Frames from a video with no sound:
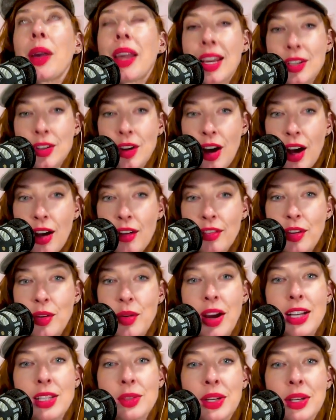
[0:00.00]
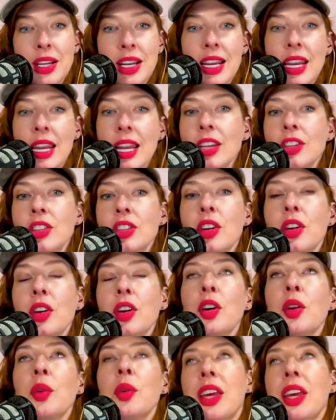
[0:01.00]
weekend off. You guys, we didn't need
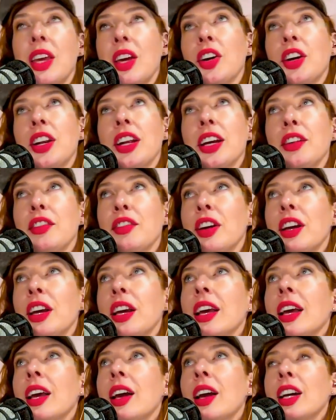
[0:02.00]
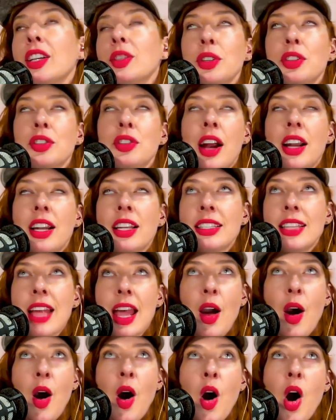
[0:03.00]
to. We could have because we're trying to
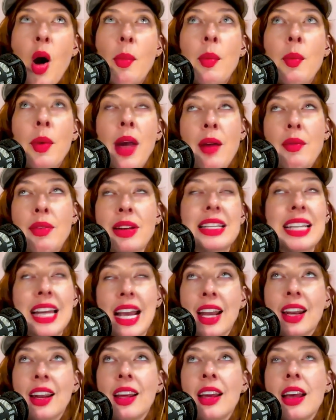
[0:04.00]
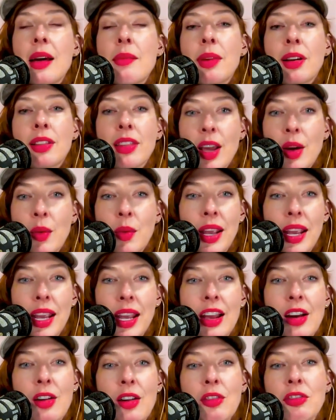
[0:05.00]
stay home and, and we did. But like
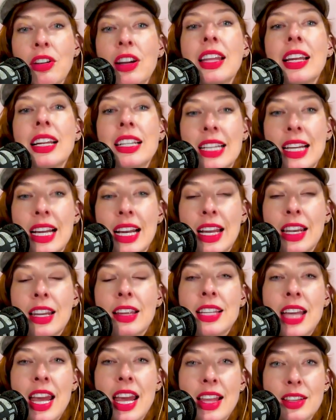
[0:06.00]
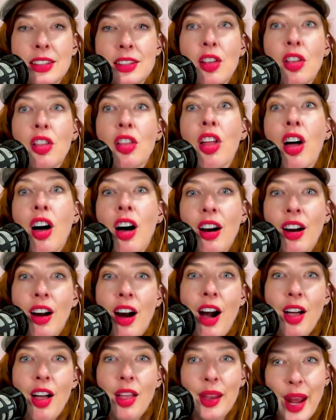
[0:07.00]
we really did take this long
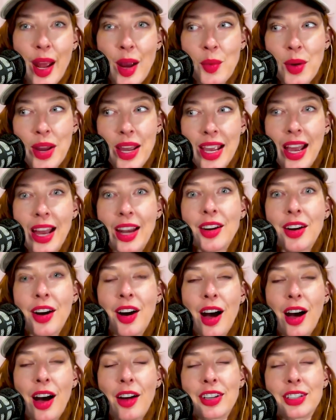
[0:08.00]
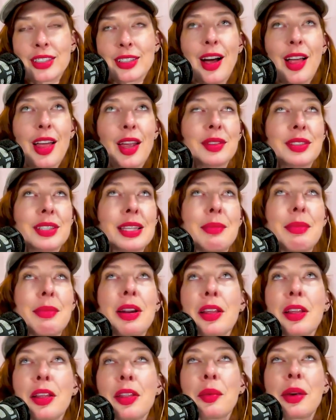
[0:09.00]
holiday weekend off because the holiday was in the
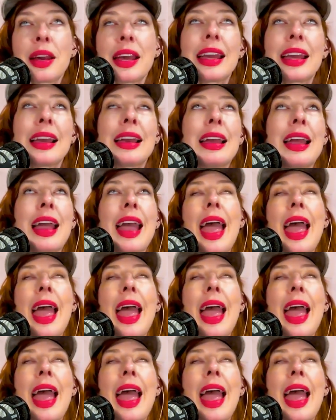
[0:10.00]
middle of the week